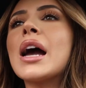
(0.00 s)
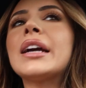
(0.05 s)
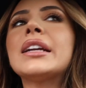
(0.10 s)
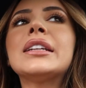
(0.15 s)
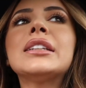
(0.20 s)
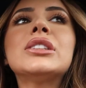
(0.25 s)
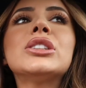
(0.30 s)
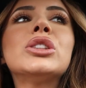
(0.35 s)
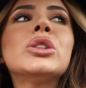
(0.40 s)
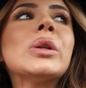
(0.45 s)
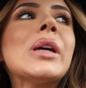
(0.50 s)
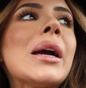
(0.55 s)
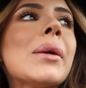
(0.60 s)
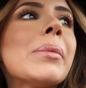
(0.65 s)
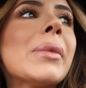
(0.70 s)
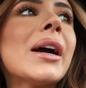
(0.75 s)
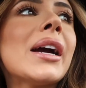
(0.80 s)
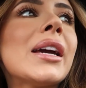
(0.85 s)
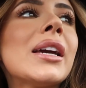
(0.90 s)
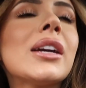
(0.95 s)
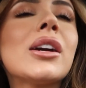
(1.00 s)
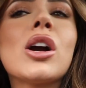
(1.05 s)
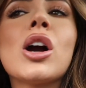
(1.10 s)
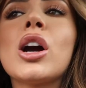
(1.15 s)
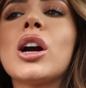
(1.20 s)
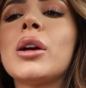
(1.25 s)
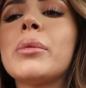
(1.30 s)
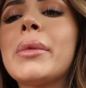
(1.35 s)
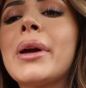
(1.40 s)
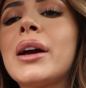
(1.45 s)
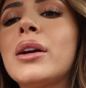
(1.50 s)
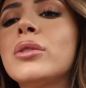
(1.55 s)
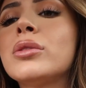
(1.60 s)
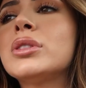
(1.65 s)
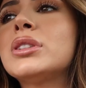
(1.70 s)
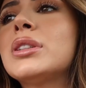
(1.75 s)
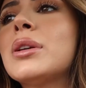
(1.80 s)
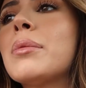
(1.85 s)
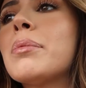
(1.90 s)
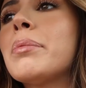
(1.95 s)
I need to get my car
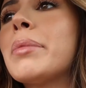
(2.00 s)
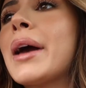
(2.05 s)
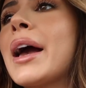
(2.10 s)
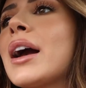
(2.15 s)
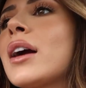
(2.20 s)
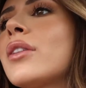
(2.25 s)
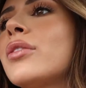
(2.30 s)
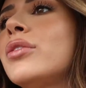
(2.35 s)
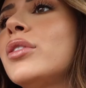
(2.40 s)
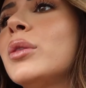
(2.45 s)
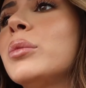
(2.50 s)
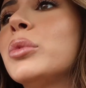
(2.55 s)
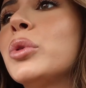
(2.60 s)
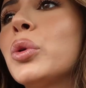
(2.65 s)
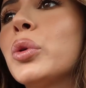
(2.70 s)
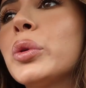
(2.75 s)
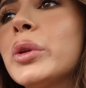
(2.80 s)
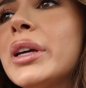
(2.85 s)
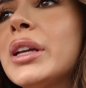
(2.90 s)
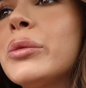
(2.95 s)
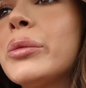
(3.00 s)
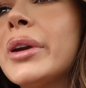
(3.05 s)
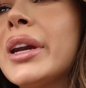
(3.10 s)
mount back from Nolan.